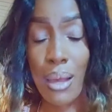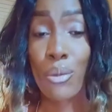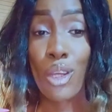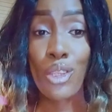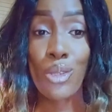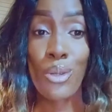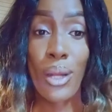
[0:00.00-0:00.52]
I'm
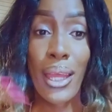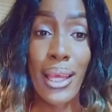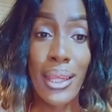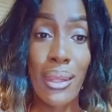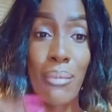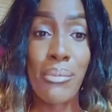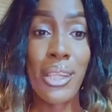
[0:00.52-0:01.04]
going to
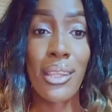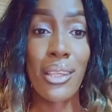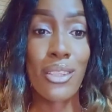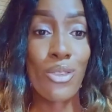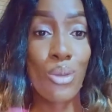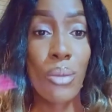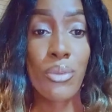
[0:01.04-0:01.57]
link them in the
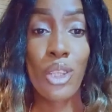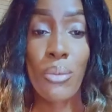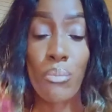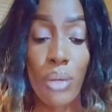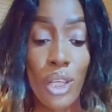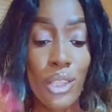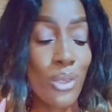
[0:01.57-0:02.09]
description
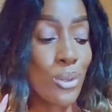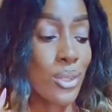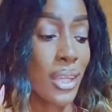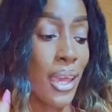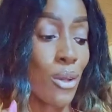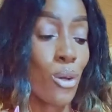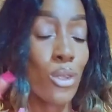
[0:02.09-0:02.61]
box because
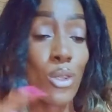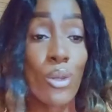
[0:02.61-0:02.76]
I got